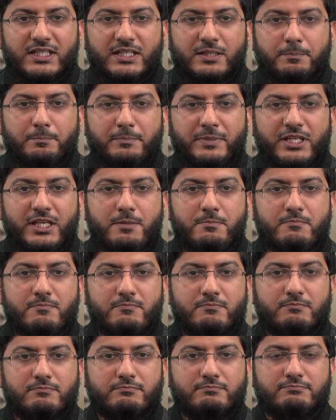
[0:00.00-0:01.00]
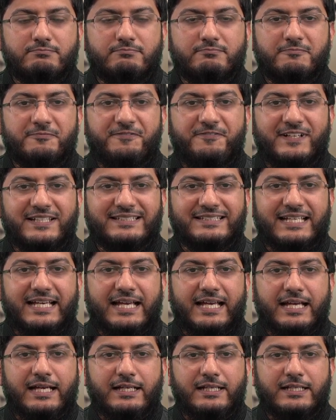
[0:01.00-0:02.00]
Meem,
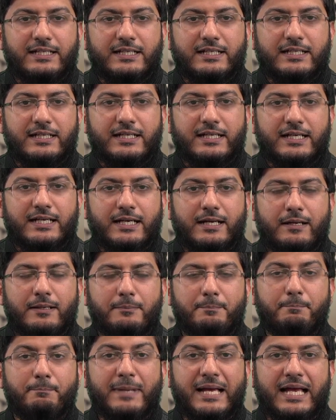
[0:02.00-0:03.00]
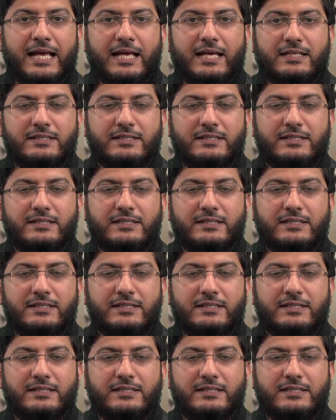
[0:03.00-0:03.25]
fatha, ma.